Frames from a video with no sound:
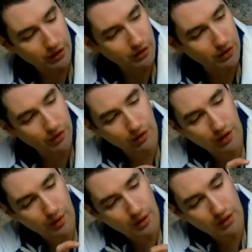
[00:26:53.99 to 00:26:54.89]
You notice
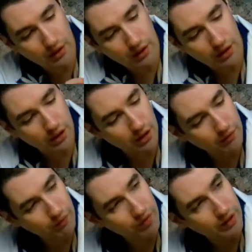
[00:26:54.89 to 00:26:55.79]
I get the
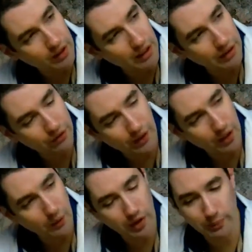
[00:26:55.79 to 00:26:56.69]
glass
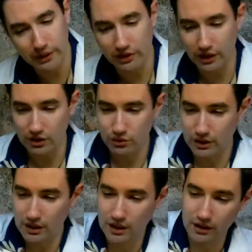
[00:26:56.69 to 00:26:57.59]
vial ones because I like
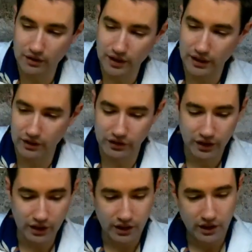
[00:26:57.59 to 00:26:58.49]
drinking out of the vials.
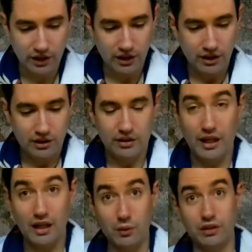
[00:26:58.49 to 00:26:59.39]

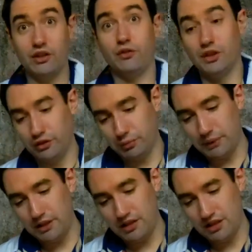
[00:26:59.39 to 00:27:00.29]
Not when they're full of
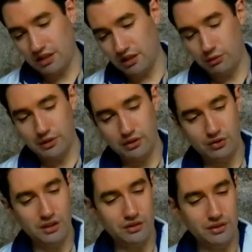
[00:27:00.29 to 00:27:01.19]
spicy stuff, when they're
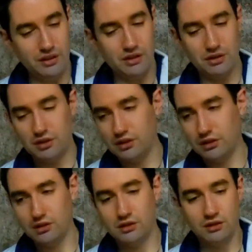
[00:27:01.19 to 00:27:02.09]
full of,
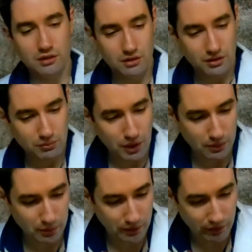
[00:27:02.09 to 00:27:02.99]

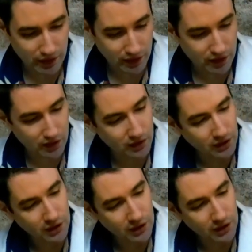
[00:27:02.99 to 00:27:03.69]
probably vodka.